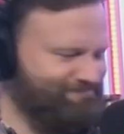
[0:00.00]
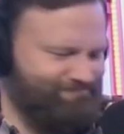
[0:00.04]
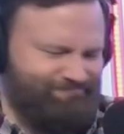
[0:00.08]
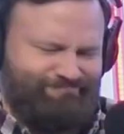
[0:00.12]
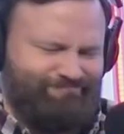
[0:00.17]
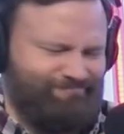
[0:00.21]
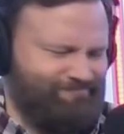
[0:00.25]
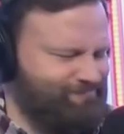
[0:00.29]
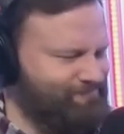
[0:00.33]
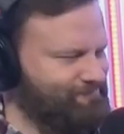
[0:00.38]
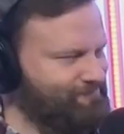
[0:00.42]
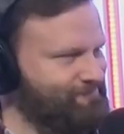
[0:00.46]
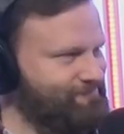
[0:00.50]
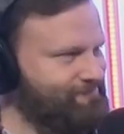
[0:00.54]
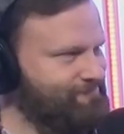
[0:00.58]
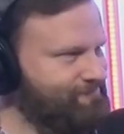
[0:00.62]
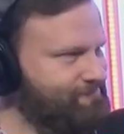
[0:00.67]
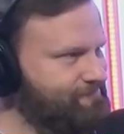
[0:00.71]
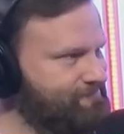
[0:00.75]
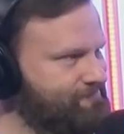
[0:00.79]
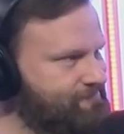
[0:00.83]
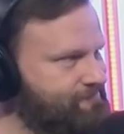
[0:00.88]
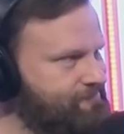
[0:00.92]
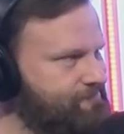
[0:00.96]

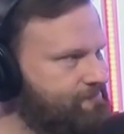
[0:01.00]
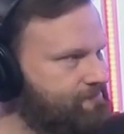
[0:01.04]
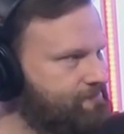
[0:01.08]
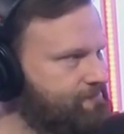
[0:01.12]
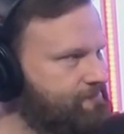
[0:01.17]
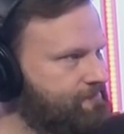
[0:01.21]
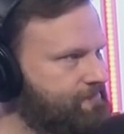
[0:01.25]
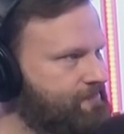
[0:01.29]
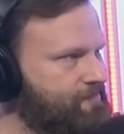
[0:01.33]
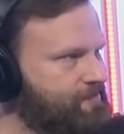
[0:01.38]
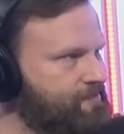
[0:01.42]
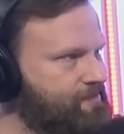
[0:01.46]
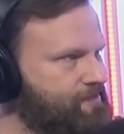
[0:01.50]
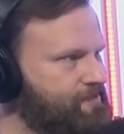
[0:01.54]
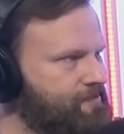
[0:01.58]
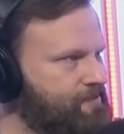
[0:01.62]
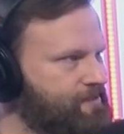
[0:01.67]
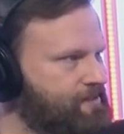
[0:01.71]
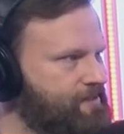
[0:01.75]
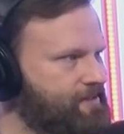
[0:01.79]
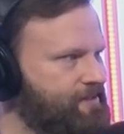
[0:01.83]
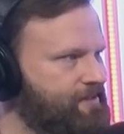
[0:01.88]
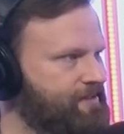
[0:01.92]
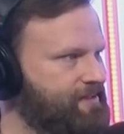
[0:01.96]

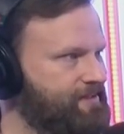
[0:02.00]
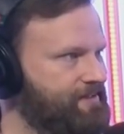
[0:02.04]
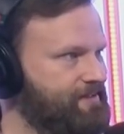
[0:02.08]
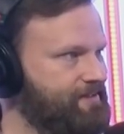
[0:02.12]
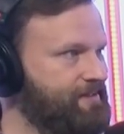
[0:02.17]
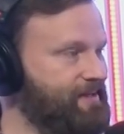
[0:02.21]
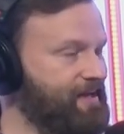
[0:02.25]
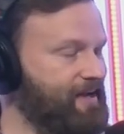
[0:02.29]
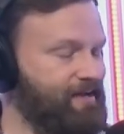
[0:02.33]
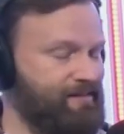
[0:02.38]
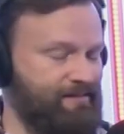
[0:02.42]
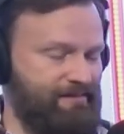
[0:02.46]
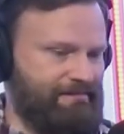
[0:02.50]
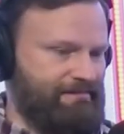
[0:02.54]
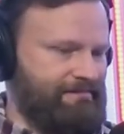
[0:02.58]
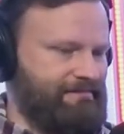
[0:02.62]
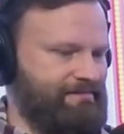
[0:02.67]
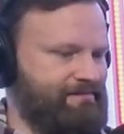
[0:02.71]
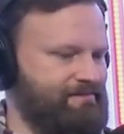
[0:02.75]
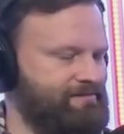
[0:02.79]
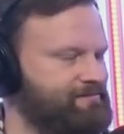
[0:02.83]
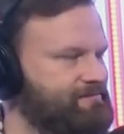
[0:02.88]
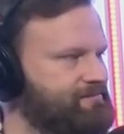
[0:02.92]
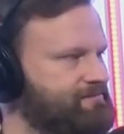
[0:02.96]

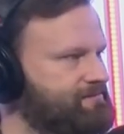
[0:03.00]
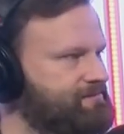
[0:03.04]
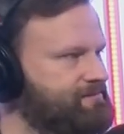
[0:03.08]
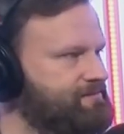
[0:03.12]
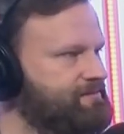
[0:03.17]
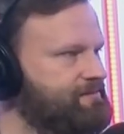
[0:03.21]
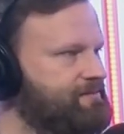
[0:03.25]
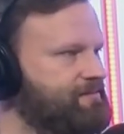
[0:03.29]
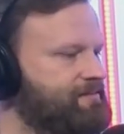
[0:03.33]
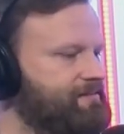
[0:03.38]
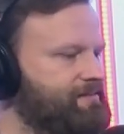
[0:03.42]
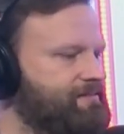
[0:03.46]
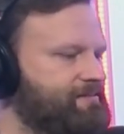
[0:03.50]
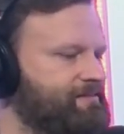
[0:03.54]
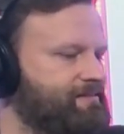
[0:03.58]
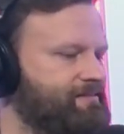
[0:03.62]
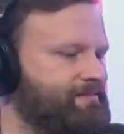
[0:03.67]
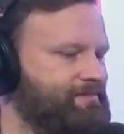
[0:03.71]
This person isn't speaking.